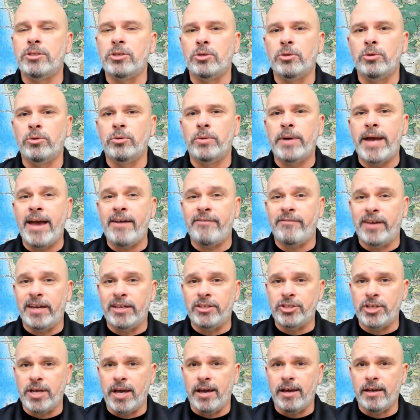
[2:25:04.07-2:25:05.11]
do
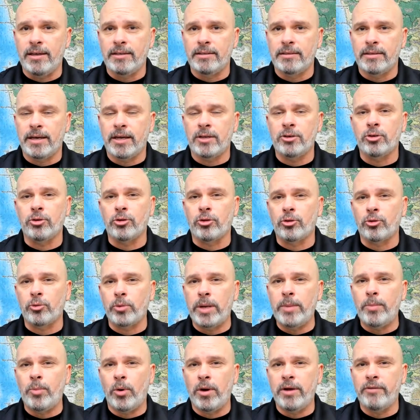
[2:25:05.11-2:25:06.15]
FHA and do
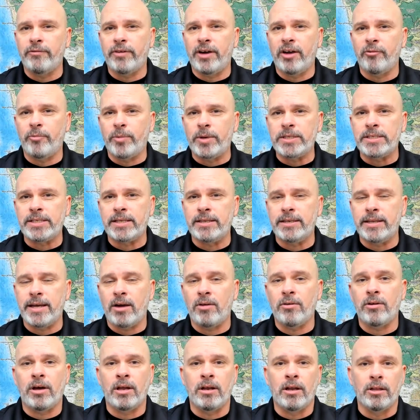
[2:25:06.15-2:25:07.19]
3.5%
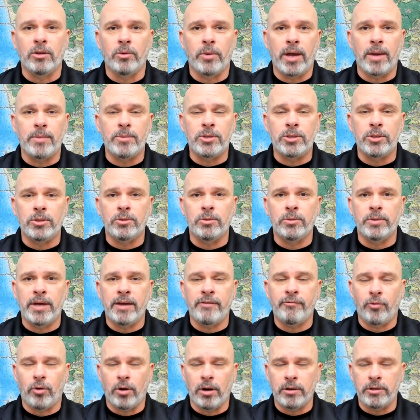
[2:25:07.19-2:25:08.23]
down on all the way up to a
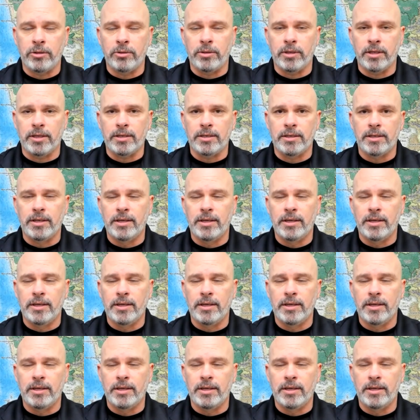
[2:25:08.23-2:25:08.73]
four unit.